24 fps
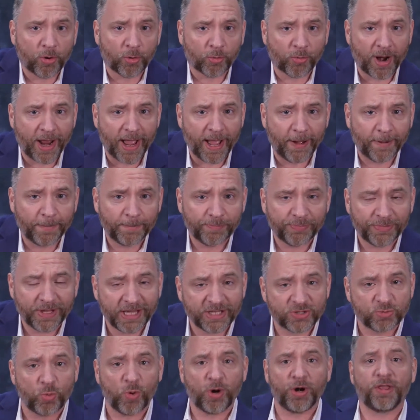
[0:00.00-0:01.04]
around
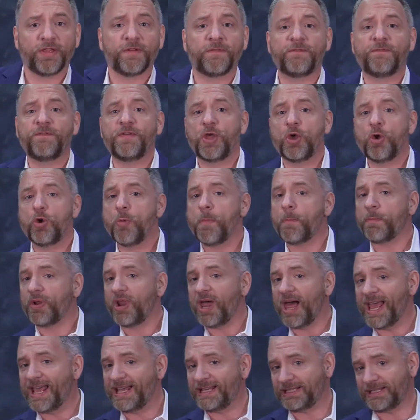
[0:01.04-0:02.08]
is one of the few
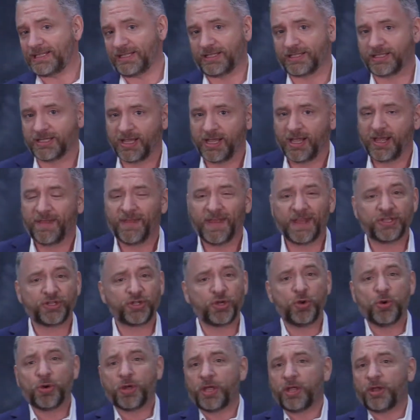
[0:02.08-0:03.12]
places that
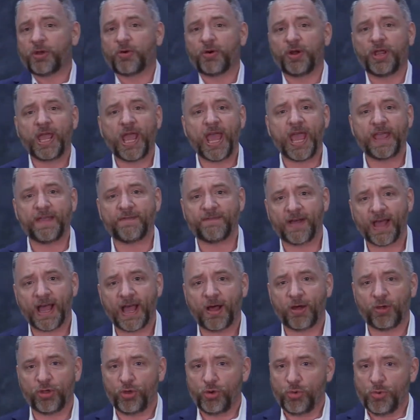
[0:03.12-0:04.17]
you can create
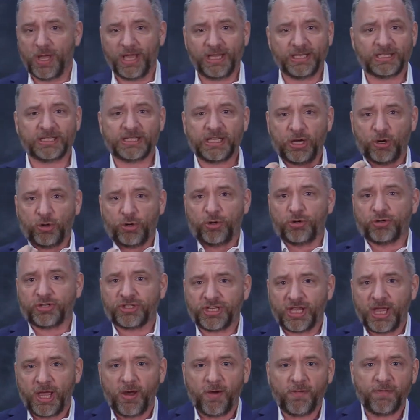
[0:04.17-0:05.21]
value and sell
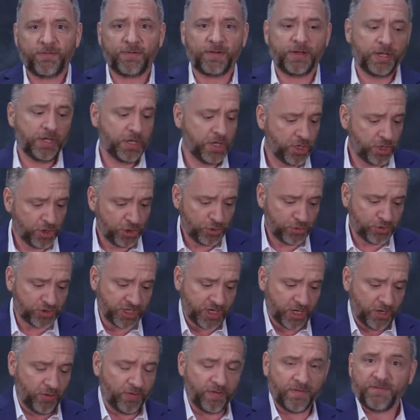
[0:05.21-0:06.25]
yourself. You
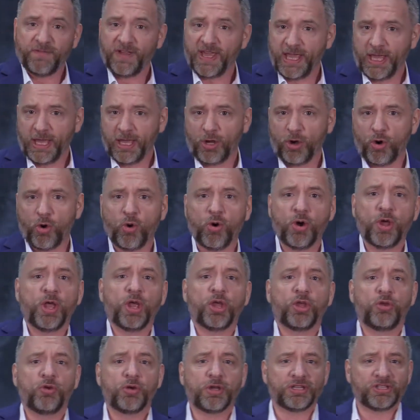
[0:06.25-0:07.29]
sell the vehicle,
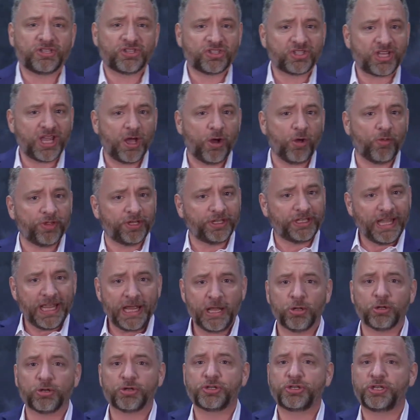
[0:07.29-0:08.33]
you can sell the
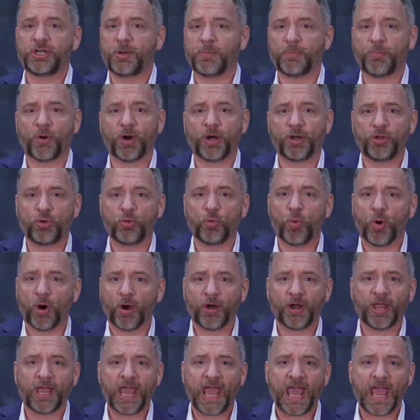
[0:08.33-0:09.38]
dealership where you
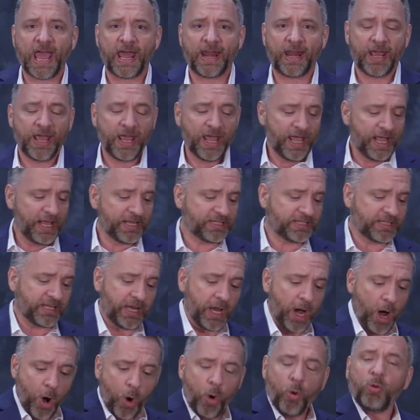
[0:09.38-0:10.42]
work at. It's the
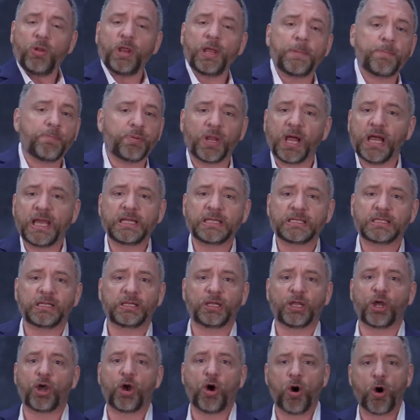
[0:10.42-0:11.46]
only place in
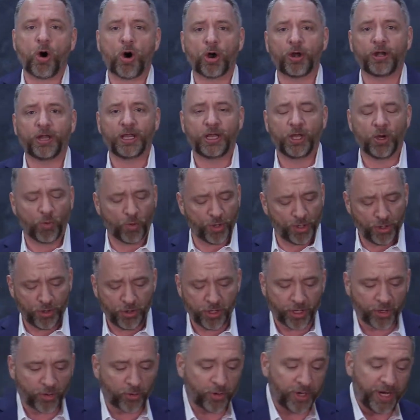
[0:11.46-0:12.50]
the car deal where you
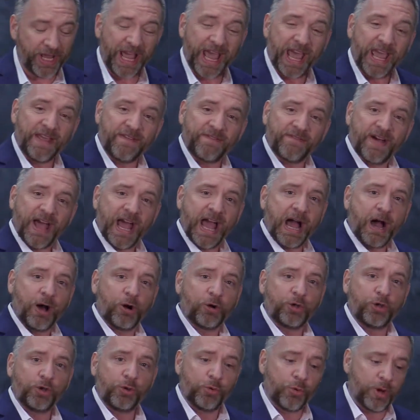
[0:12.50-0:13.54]
can create
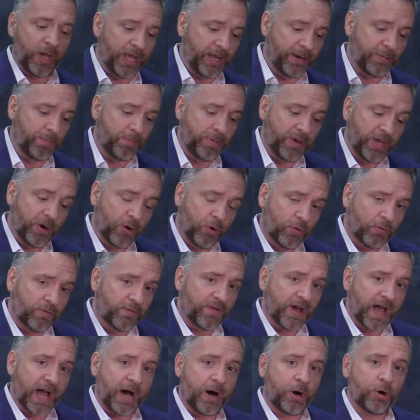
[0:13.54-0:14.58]
value and build
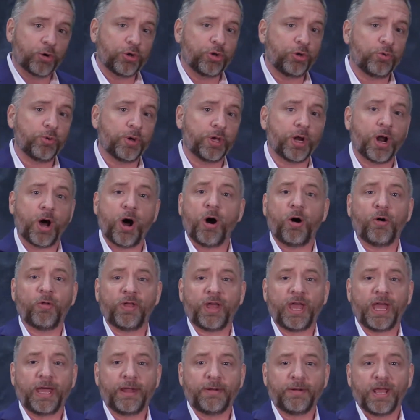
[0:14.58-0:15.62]
value and all
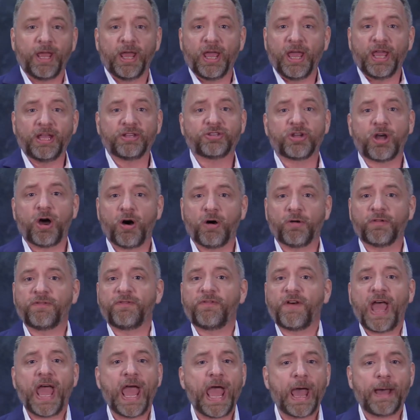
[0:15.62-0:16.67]
that. It's called
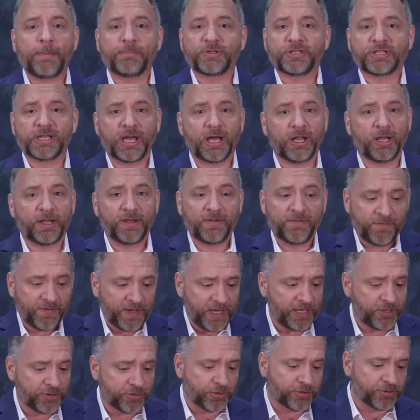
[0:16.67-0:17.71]
fab selling,
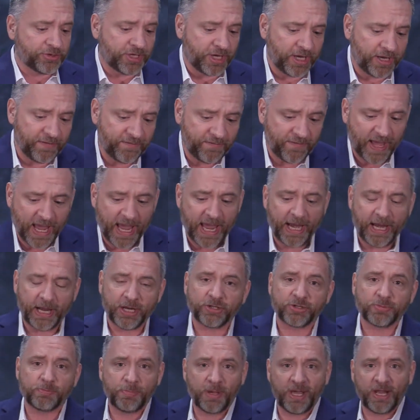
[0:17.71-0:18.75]
features,
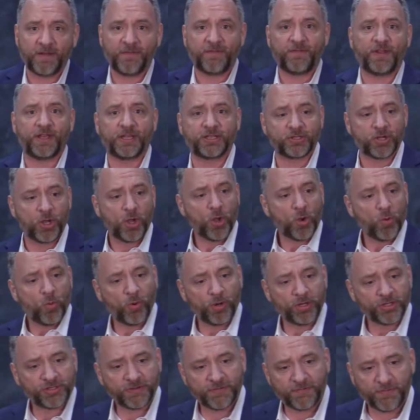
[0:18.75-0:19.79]
advantage, benefits.
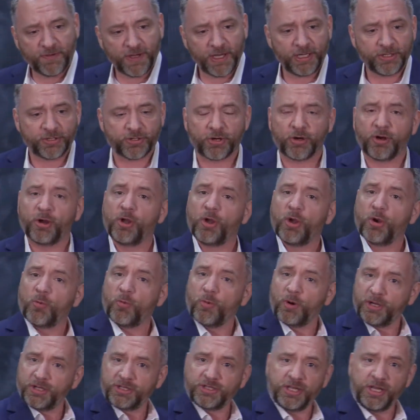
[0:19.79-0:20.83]
What is the feature?
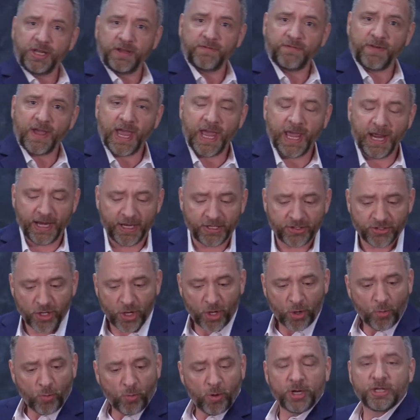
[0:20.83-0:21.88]
What is the advantage?
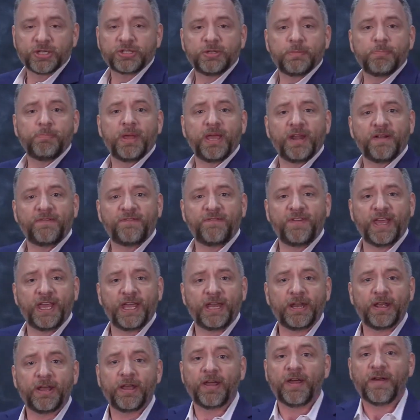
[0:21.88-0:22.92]
What is the
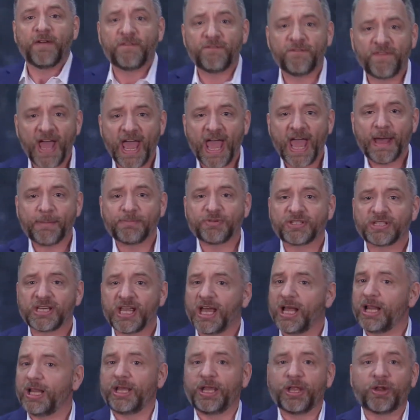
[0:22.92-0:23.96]
benefit? Fab
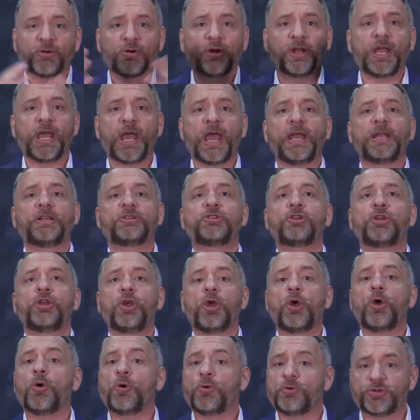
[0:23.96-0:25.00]
selling creates
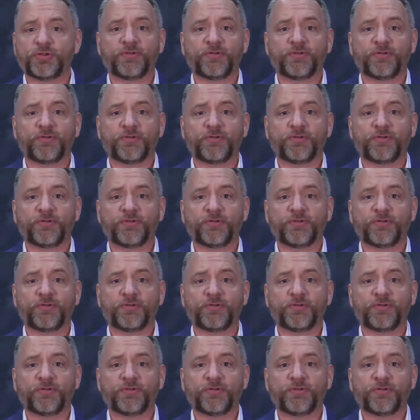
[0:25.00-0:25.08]
huge